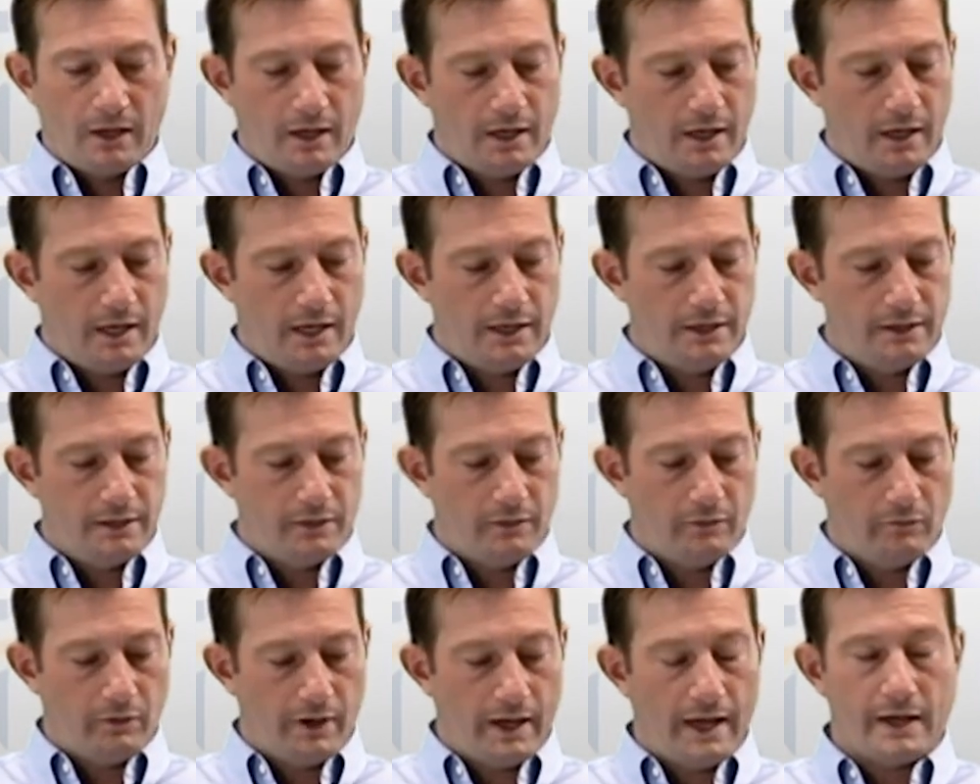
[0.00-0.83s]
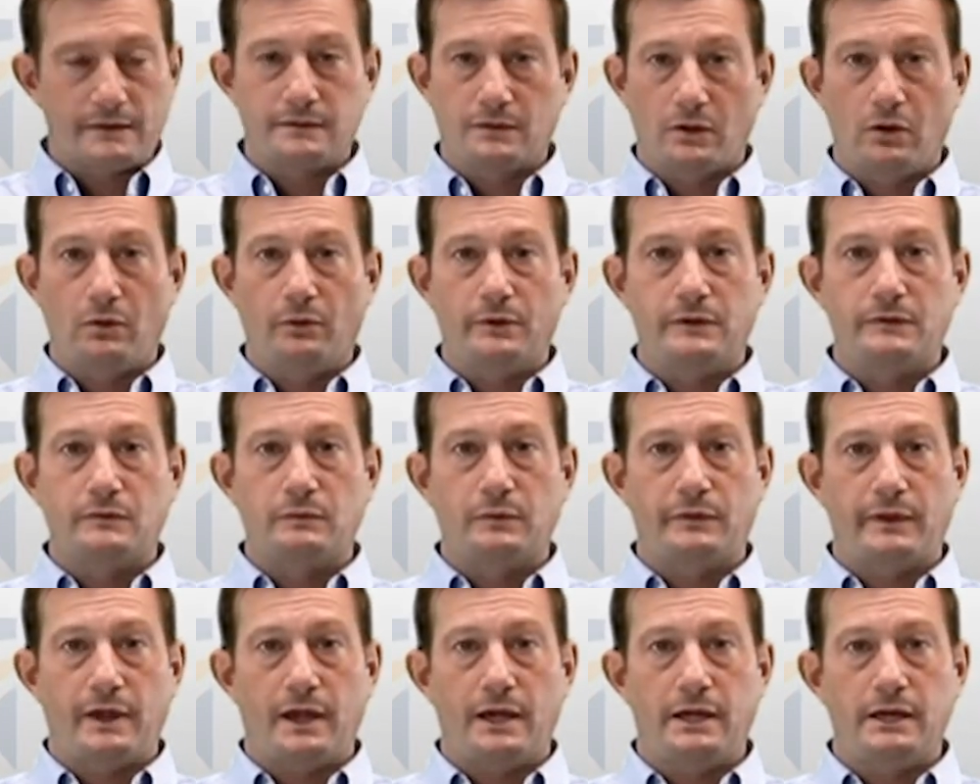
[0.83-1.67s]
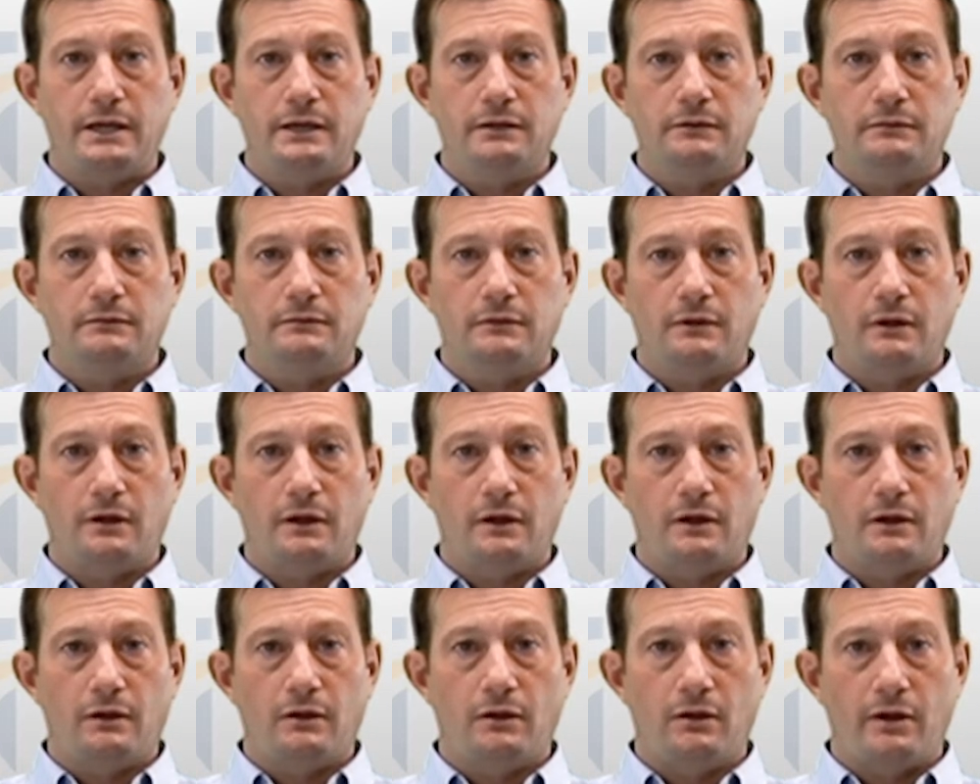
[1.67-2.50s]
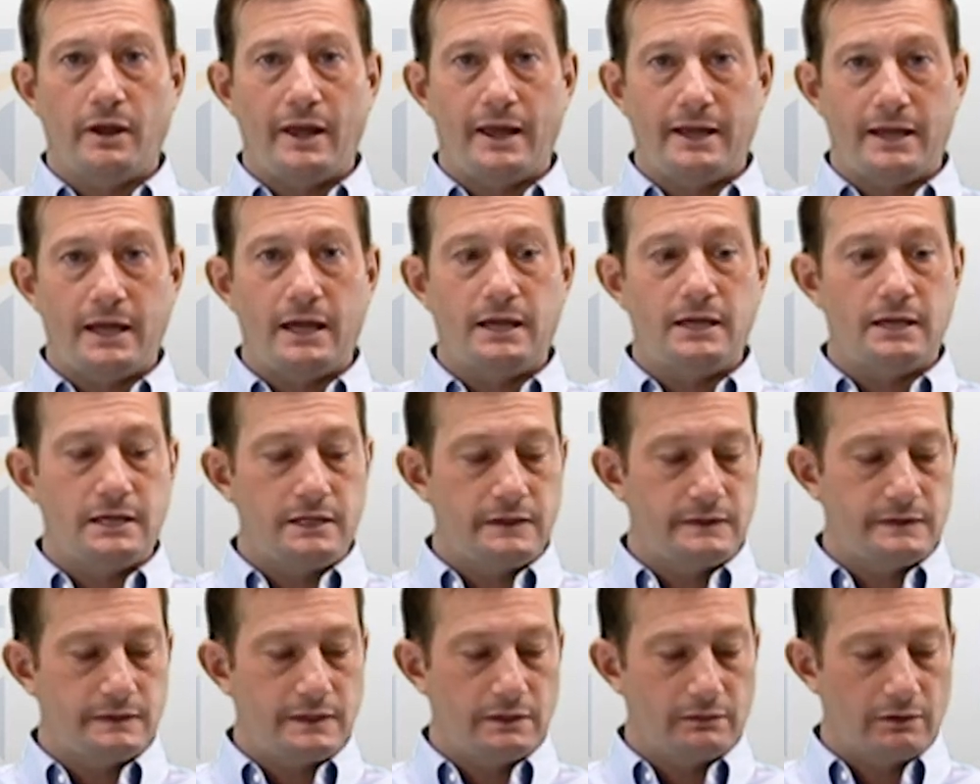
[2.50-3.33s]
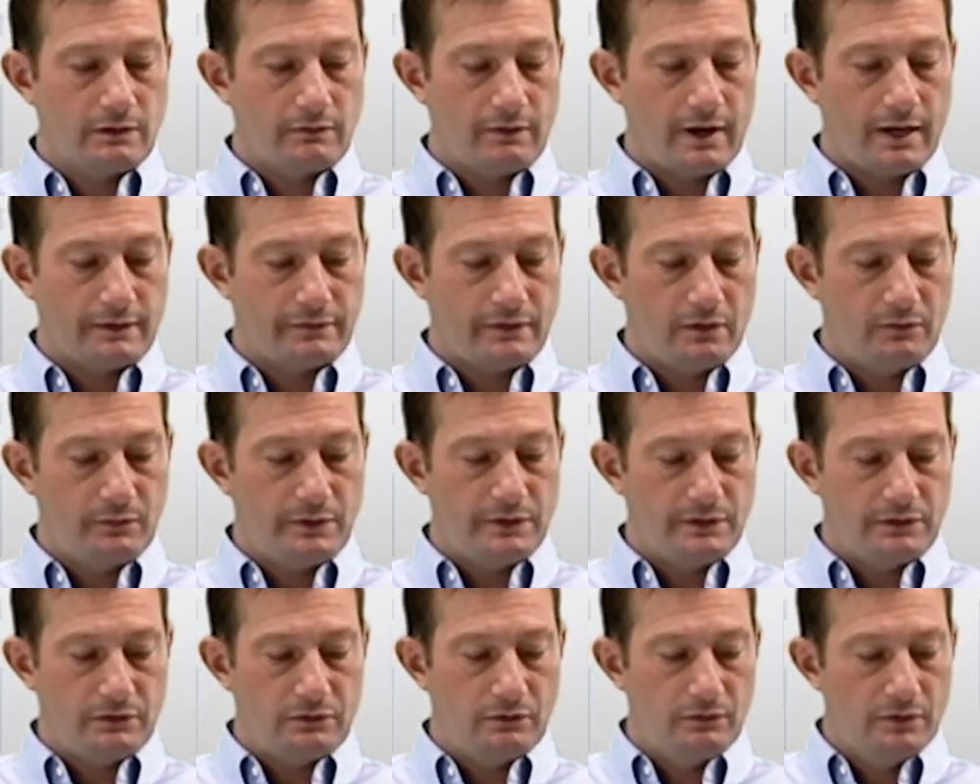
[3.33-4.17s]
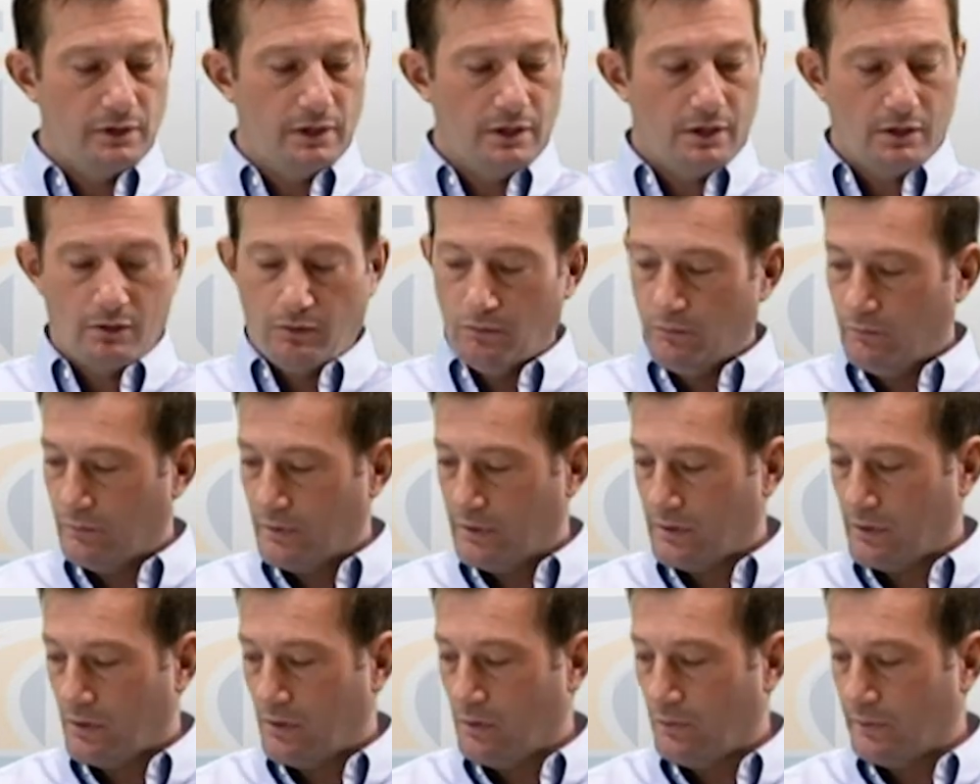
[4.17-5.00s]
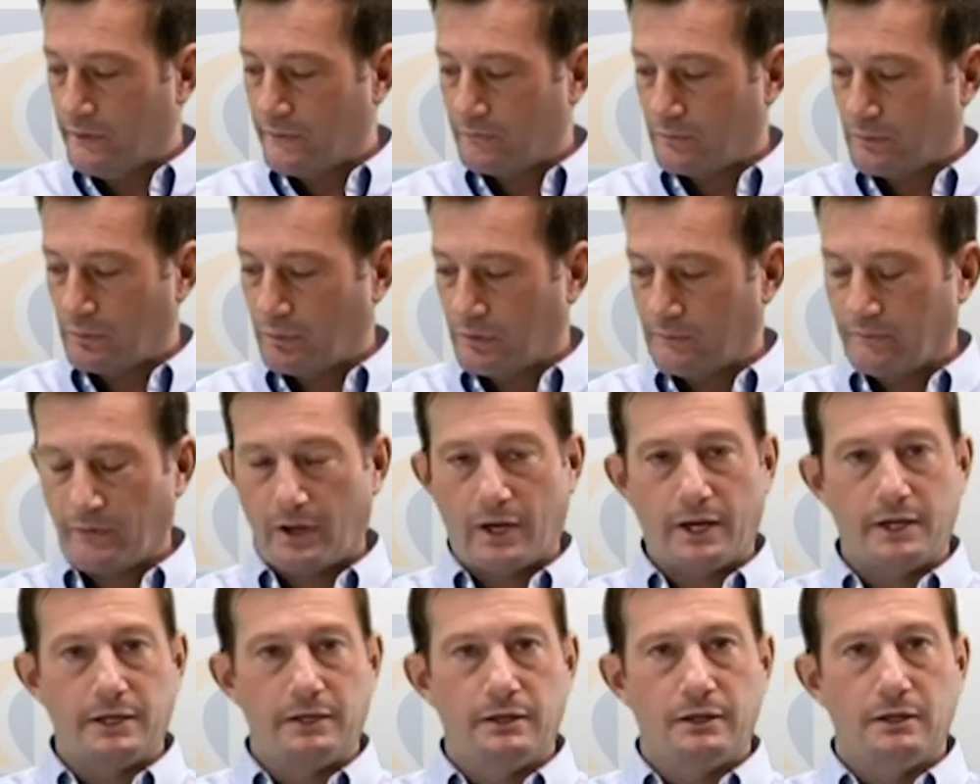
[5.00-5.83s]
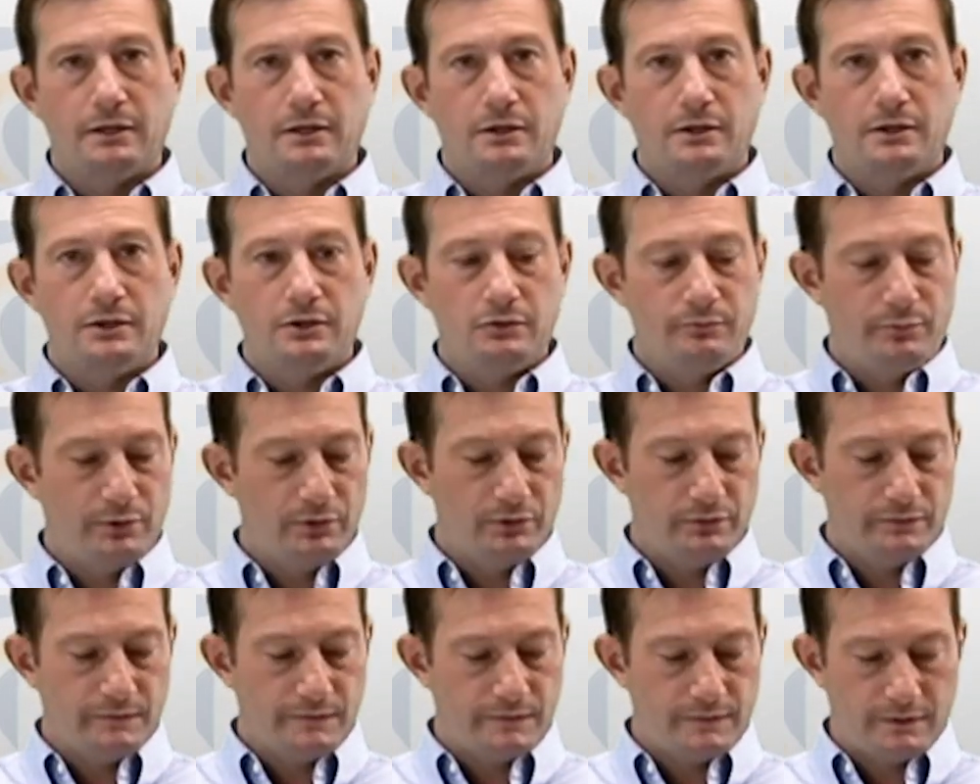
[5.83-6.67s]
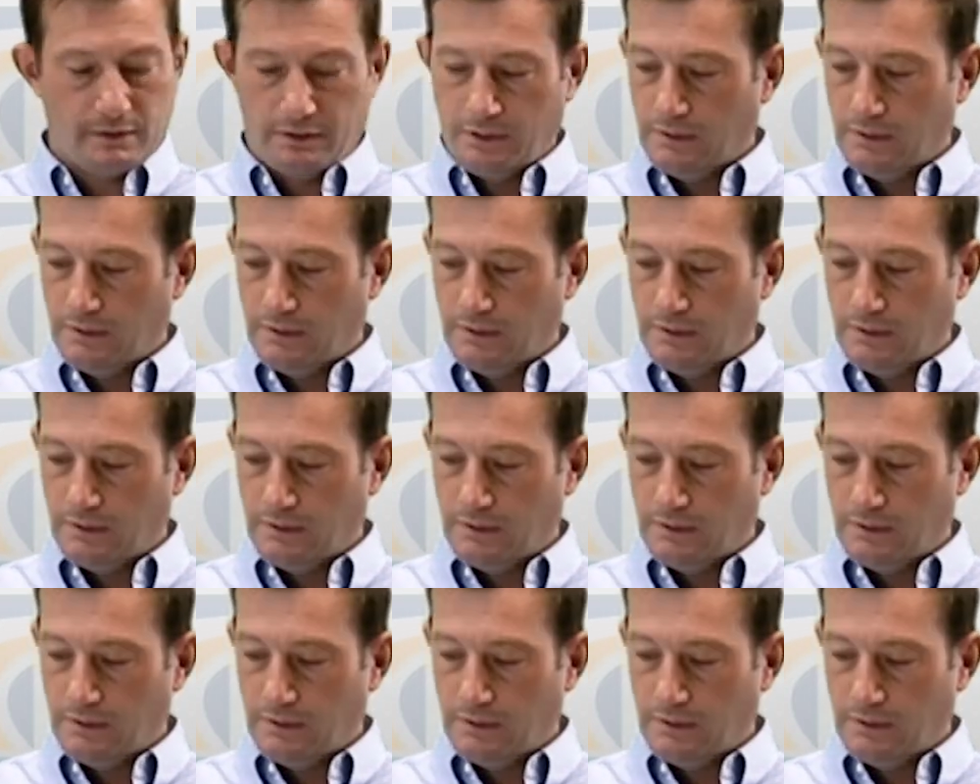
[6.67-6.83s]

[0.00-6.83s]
And as always with any AAE steering rack that we do, we always provide new boots,